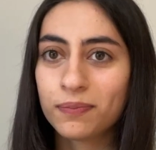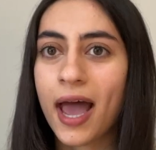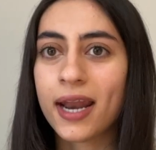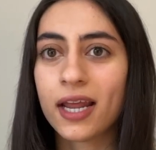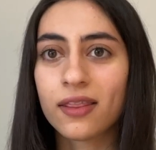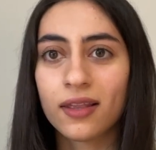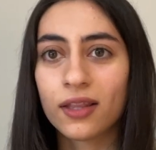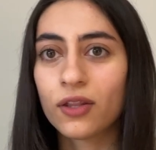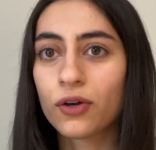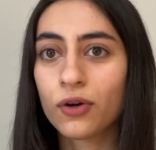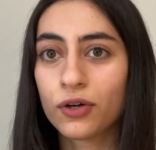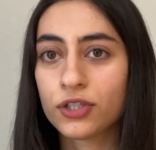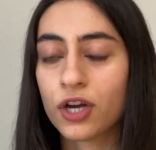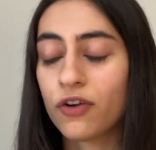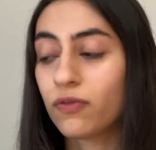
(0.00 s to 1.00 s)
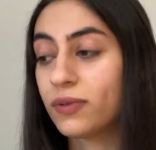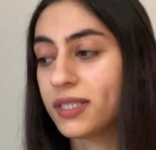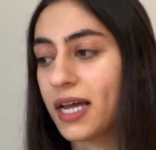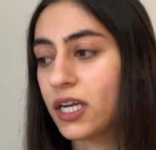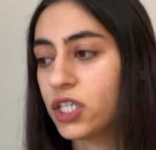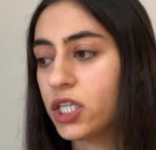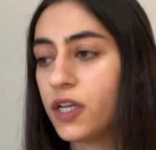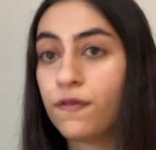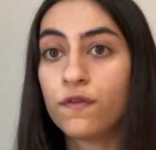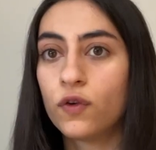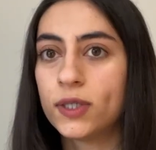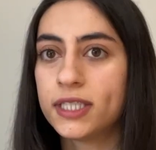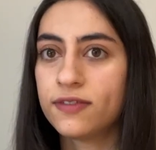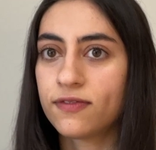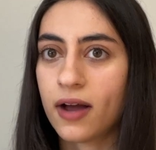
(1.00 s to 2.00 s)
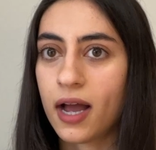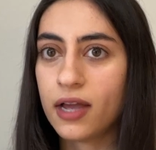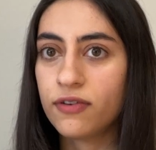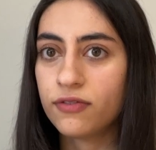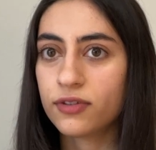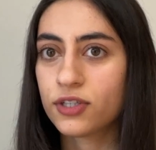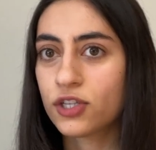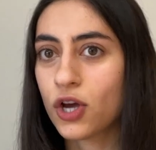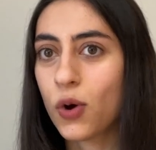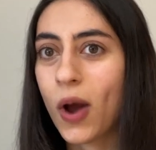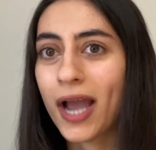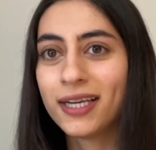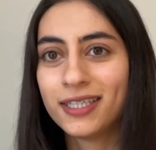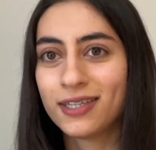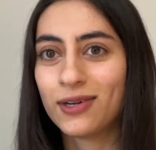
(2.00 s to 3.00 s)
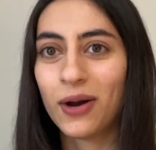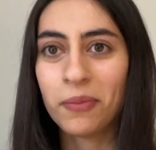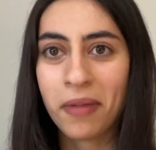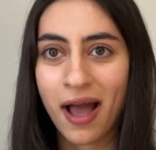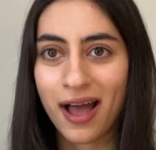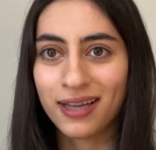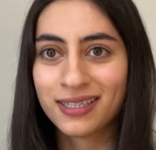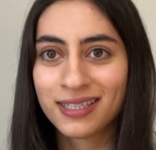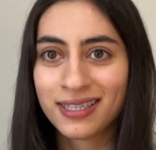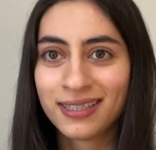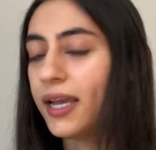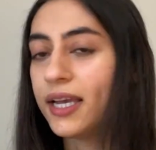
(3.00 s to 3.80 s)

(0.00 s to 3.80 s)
and I think the cutoff was actually 45, so I did not pass.